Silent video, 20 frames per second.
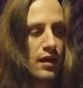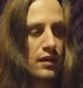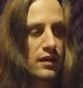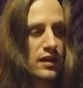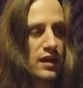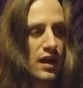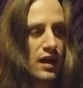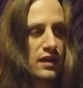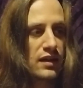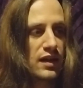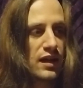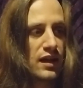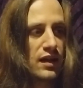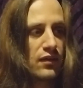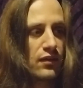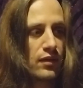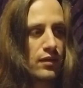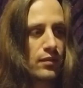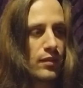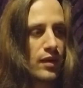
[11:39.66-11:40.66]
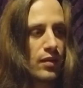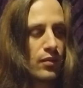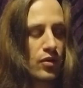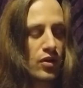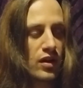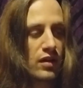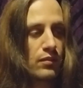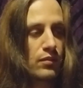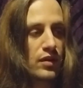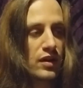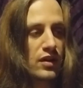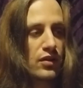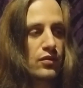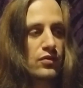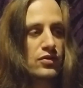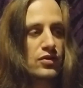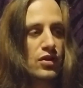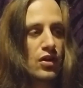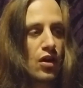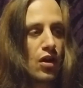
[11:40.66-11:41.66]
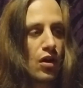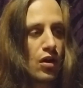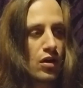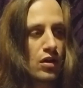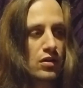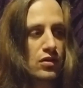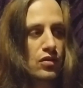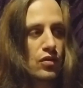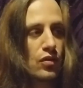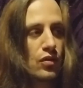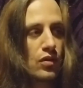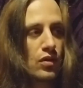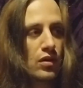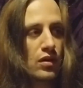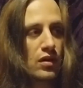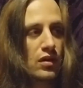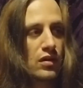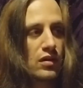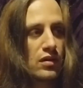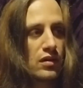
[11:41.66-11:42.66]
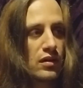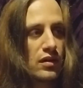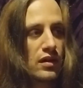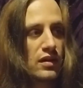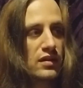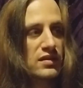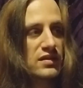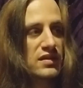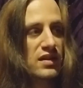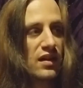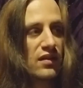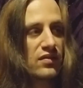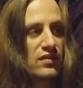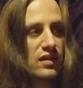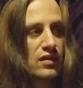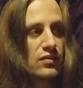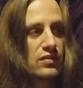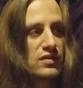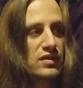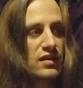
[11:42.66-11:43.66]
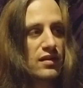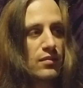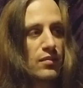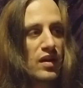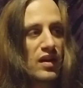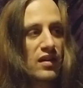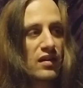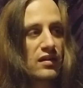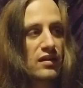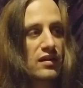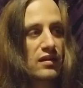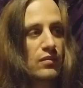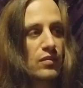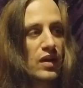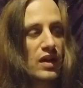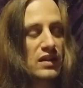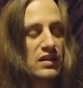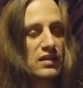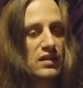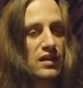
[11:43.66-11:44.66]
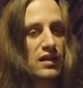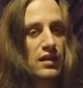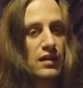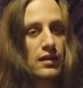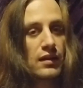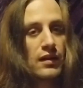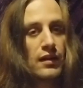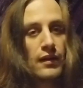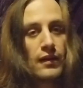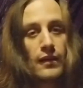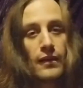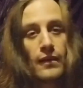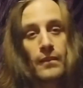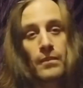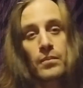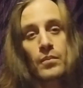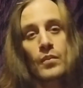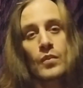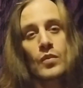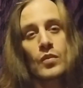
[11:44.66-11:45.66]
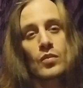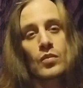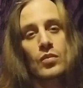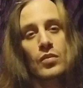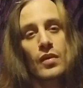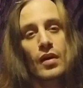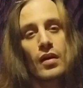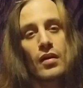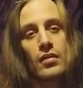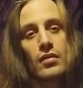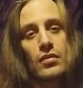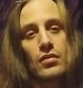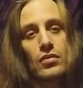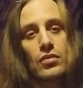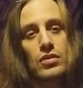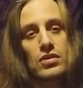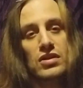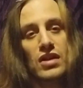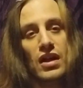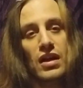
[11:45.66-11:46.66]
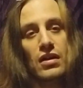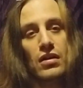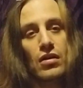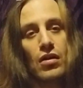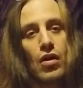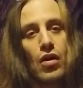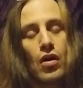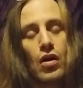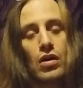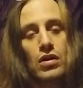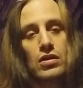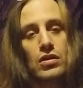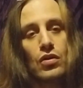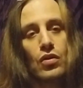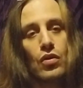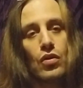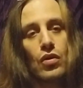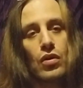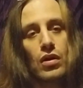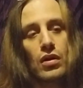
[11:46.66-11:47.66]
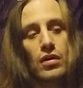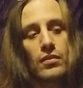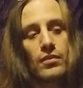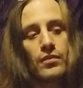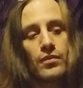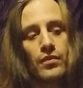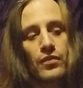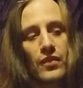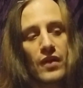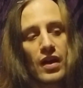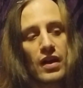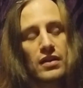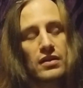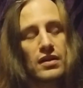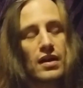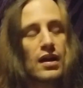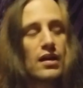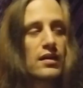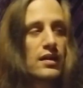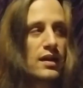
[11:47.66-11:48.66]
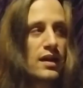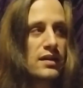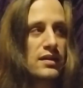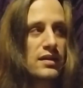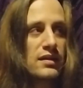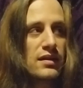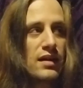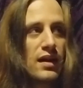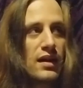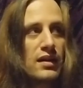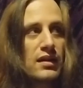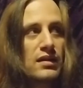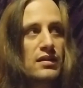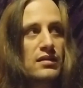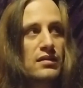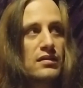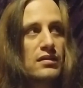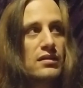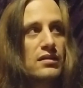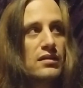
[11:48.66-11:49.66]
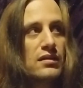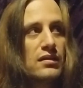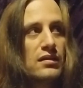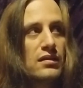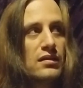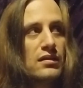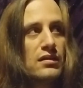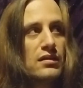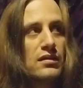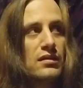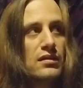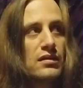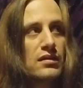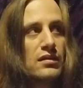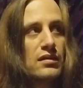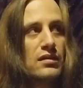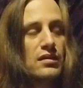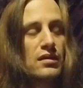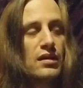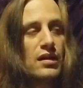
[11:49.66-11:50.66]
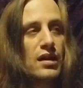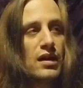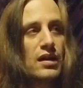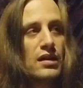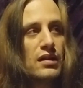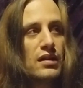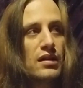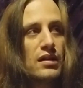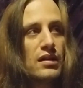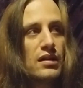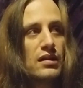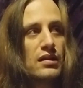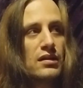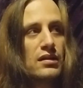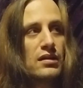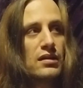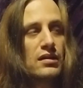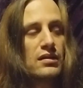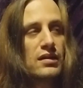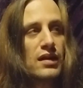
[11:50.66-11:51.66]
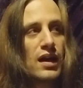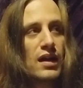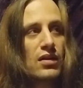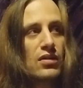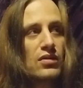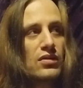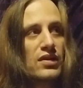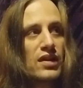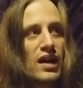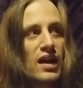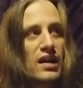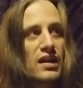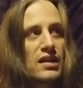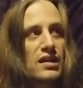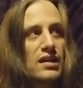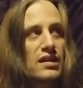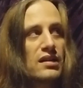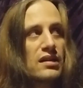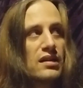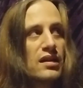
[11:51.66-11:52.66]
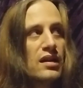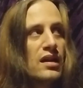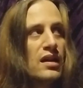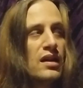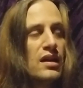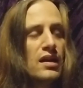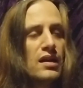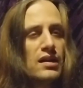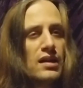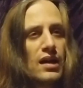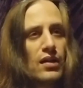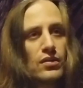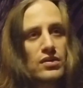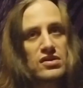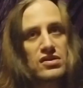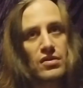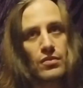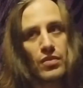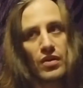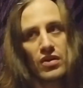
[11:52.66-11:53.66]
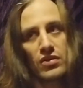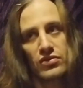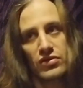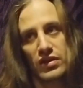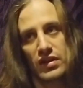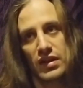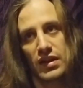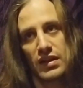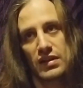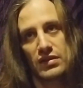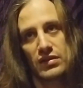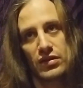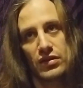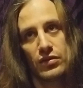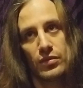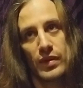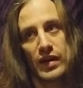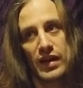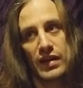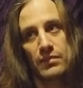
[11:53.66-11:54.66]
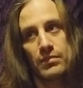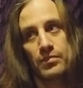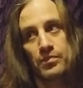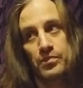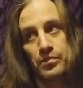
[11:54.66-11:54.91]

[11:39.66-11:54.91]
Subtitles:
can't even remember it, but it was hardcore. The stuff that was in America back in the day was like hardcore. Like now they got the Titan and Attack on Titan, and that one supposedly ain't too bad.